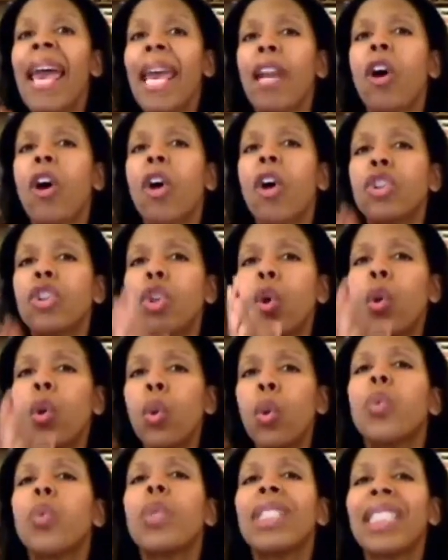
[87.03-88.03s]
and also
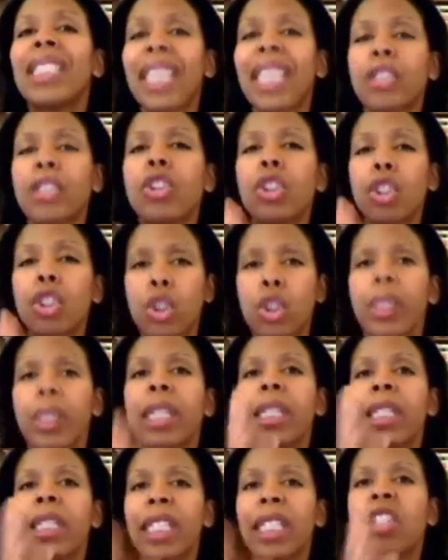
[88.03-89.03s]
who would get to
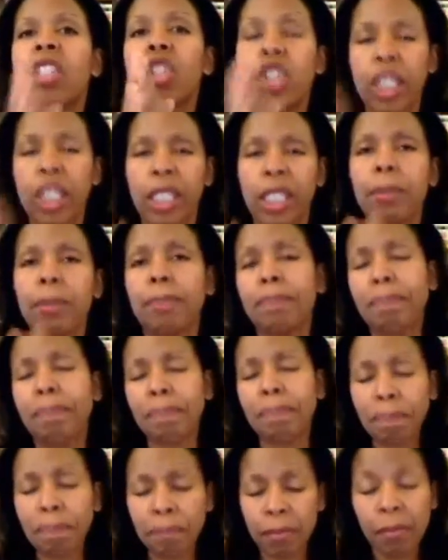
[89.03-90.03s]
train each team.
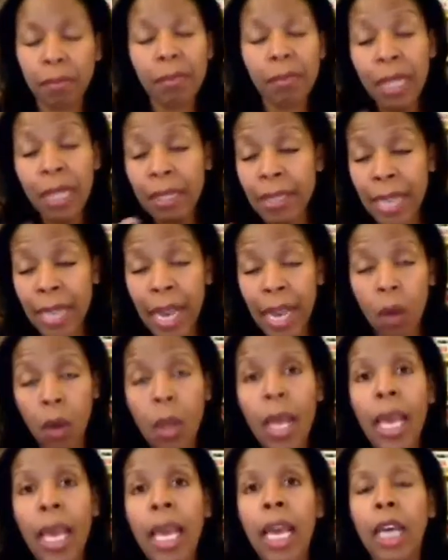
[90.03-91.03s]
Now,
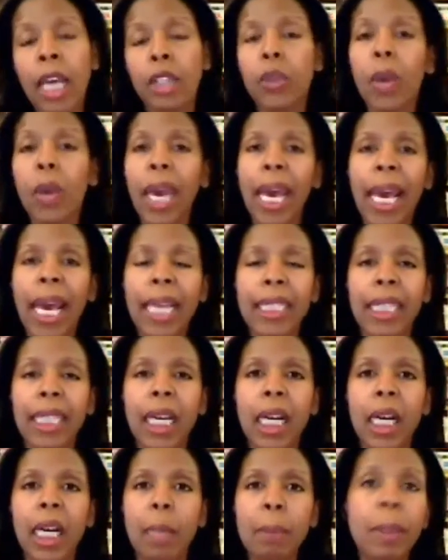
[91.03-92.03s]
you had
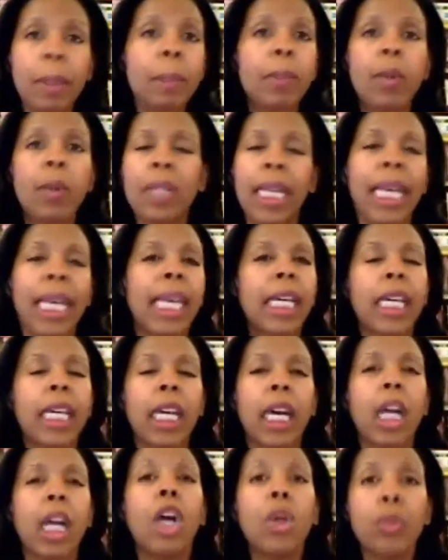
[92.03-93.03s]
people like
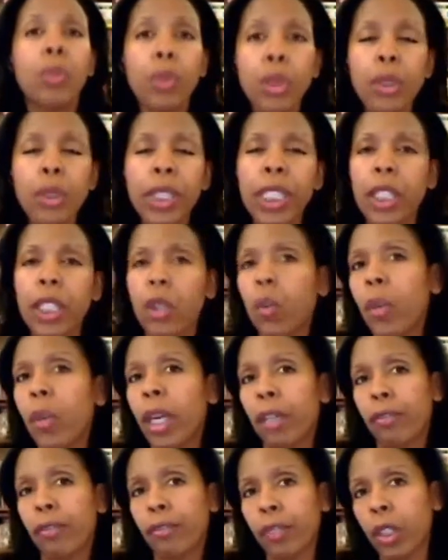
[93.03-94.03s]
Rudy, who
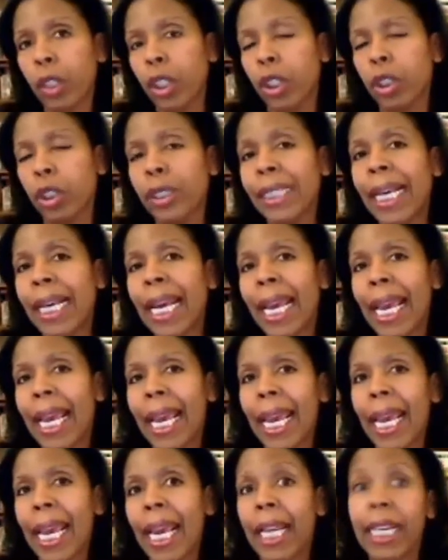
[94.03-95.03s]
went first,
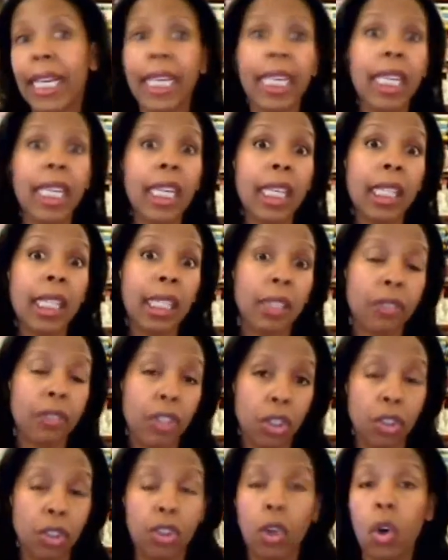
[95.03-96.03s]
and he
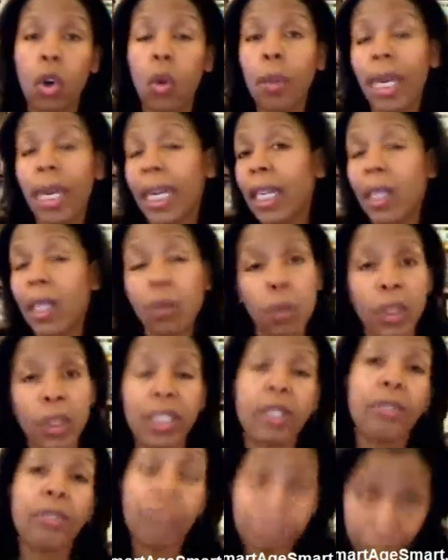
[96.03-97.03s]
lifted a dome, and it
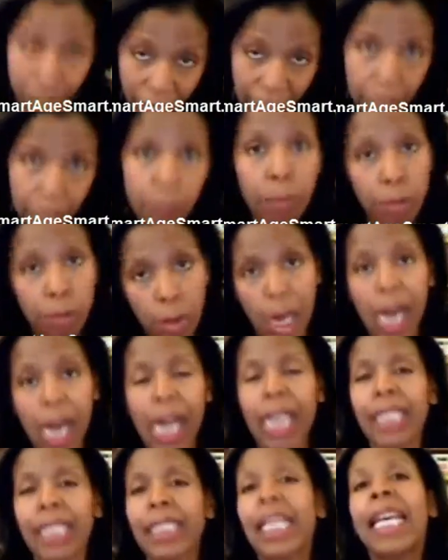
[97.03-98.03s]
was a fake
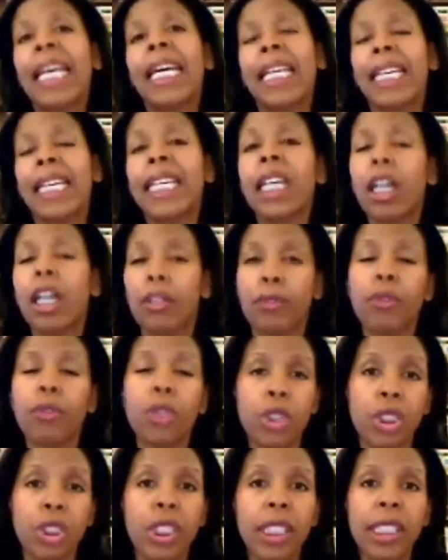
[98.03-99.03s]
prize. He
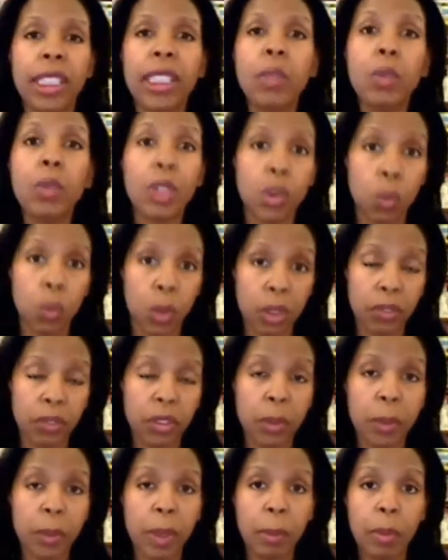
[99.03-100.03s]
unfortunately was one of
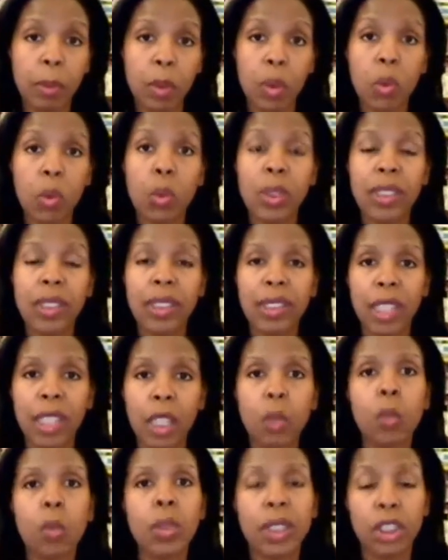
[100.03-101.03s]
the people who was
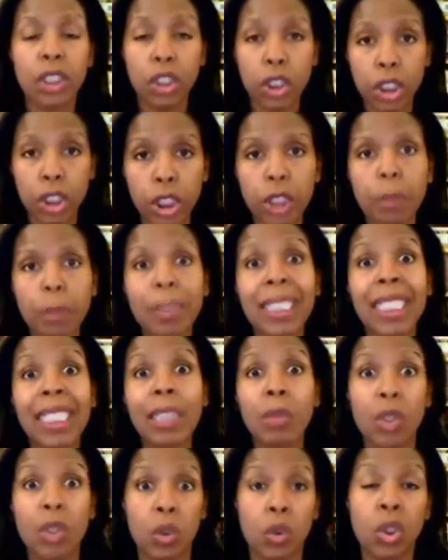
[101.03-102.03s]
stuck with dessert, but
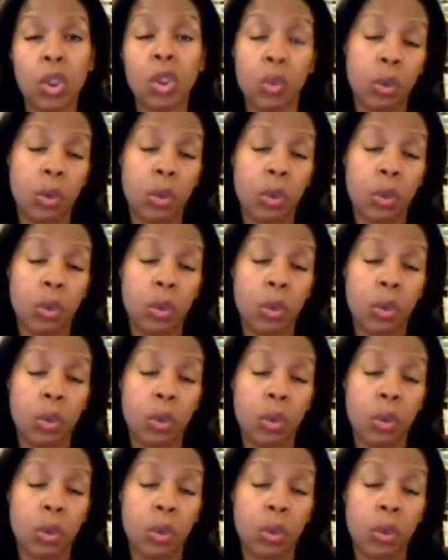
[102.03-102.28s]
he was